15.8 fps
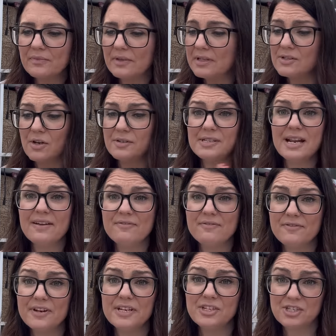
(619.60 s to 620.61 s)
So I still haven't
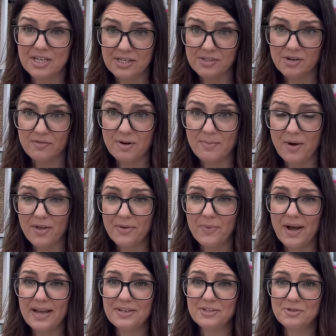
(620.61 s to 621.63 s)
finished it, sorry, by the
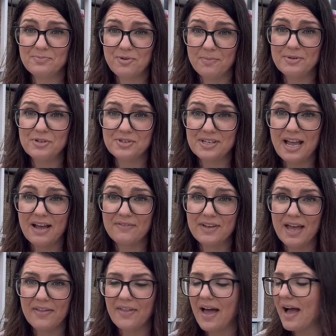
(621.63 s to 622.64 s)
way. I should probably just
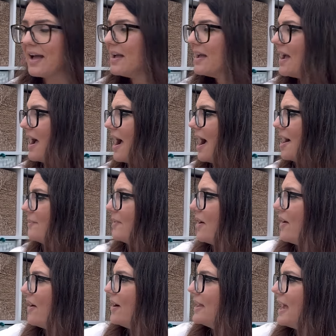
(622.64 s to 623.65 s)
caveat that.
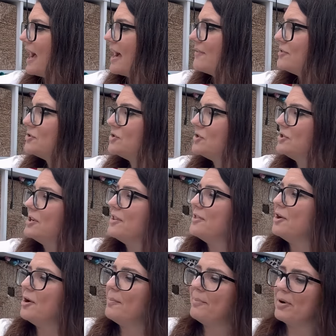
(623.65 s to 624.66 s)
I have done
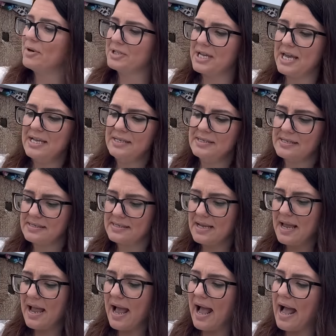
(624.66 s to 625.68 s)
the bodice
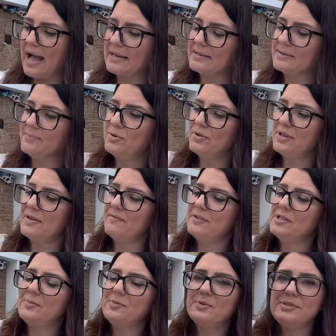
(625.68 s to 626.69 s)
and put the
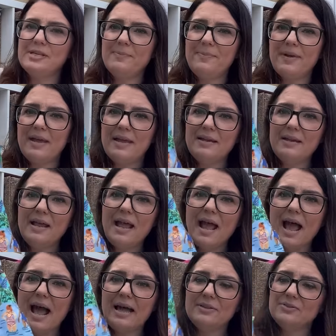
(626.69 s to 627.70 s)
invisible zip in
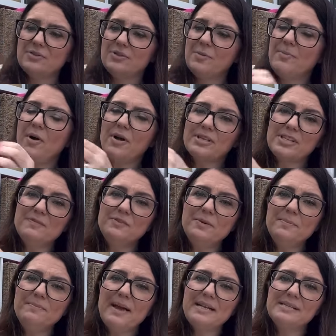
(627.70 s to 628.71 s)
and done the pockets. I've
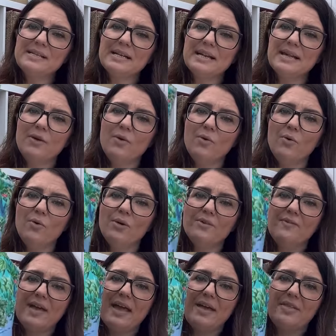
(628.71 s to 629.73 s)
done basically all
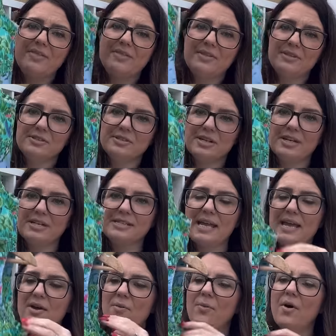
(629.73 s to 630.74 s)
of it that's going to
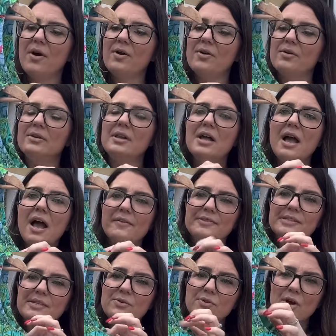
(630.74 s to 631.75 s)
take a while. I've
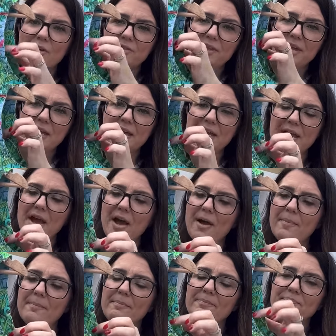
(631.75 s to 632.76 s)
still got
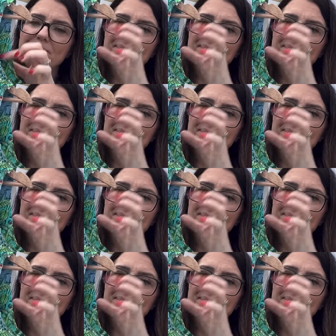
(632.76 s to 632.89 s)
the